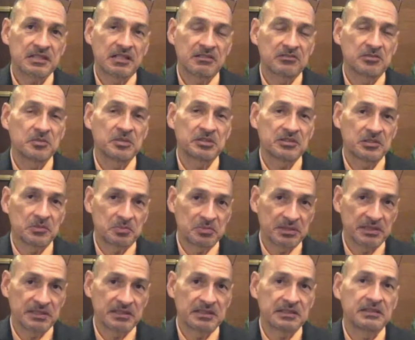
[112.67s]
government to
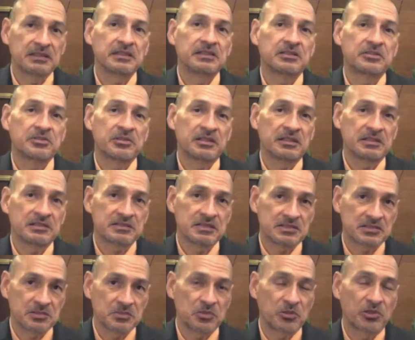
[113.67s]
play in creating
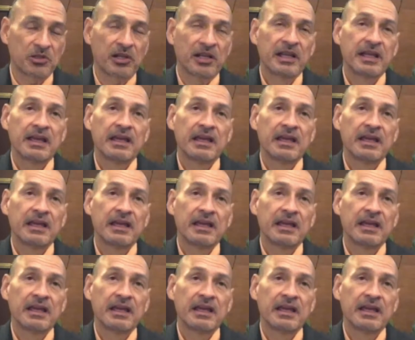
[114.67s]
such a more